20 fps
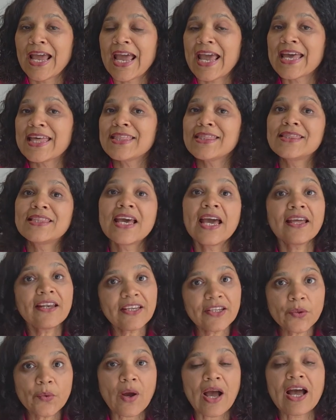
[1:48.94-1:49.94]
and then
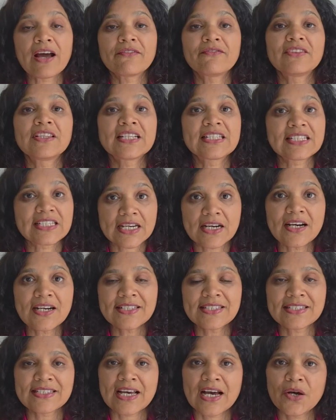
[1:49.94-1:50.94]
you have the ta
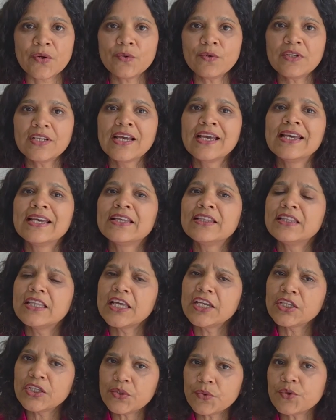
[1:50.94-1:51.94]
sound,
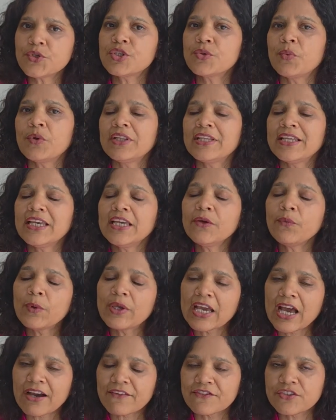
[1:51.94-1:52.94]
then usually we
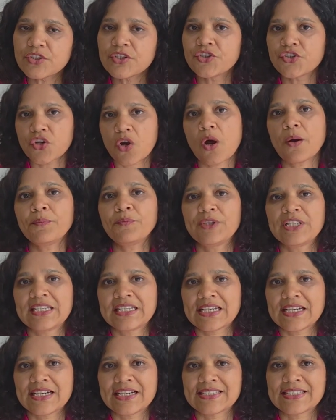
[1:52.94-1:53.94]
have to drop the
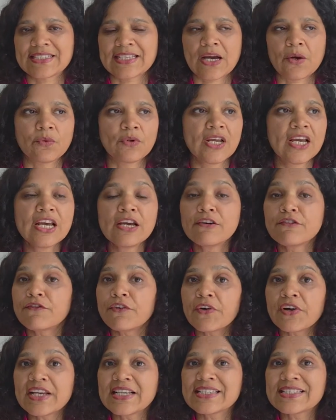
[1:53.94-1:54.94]
ta sound.
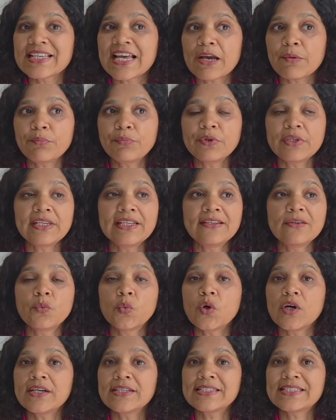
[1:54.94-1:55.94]
For example, in
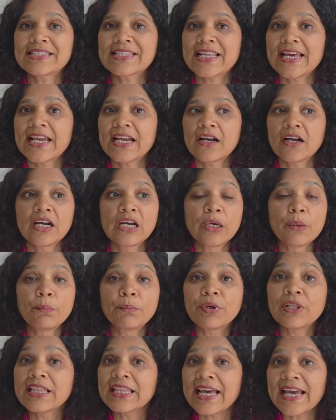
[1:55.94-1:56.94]
words like
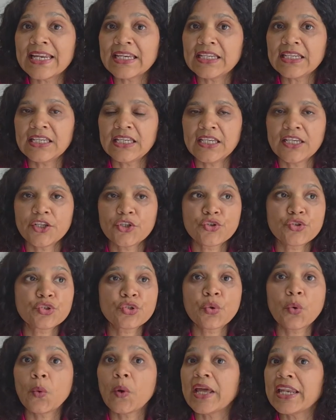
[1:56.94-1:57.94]
plenty,
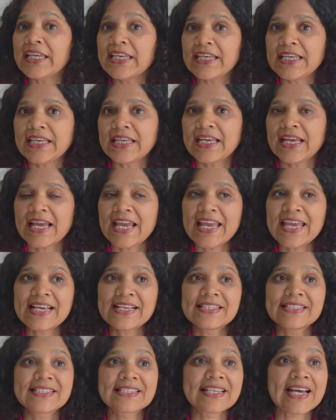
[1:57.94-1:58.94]
20,
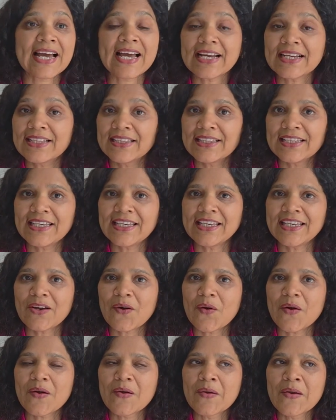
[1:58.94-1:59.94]
exactly,
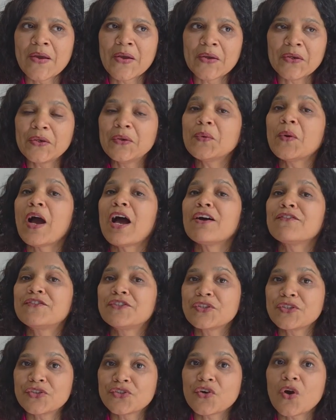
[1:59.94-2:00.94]
you have
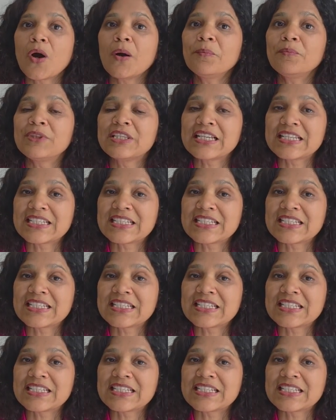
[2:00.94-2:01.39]
to drop the